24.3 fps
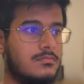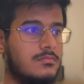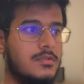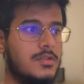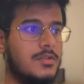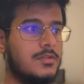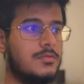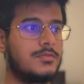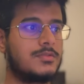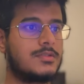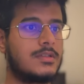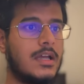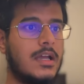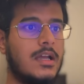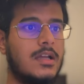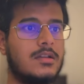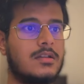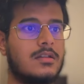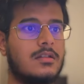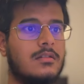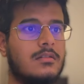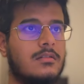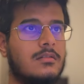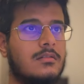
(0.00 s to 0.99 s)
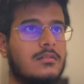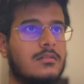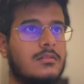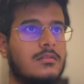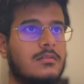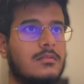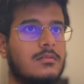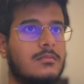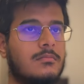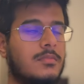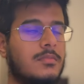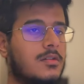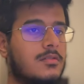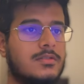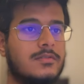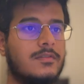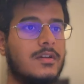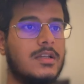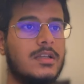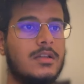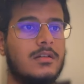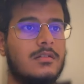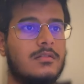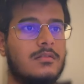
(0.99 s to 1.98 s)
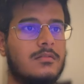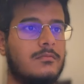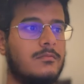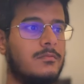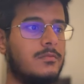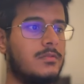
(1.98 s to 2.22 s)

Use that. Because why not?